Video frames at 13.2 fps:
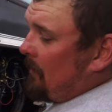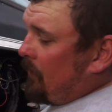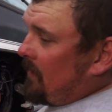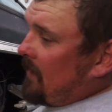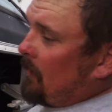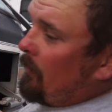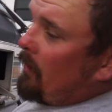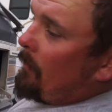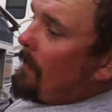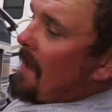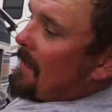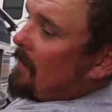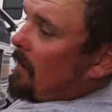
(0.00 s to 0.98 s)
put the grill
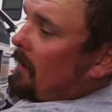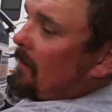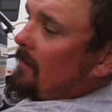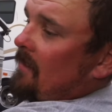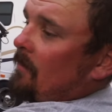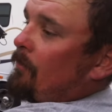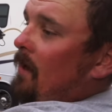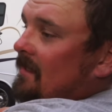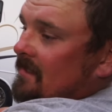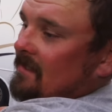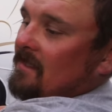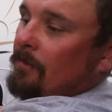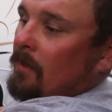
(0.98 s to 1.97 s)
back on. In the
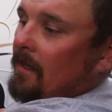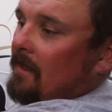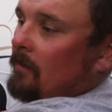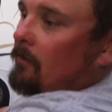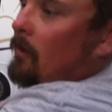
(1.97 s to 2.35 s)
process of putting the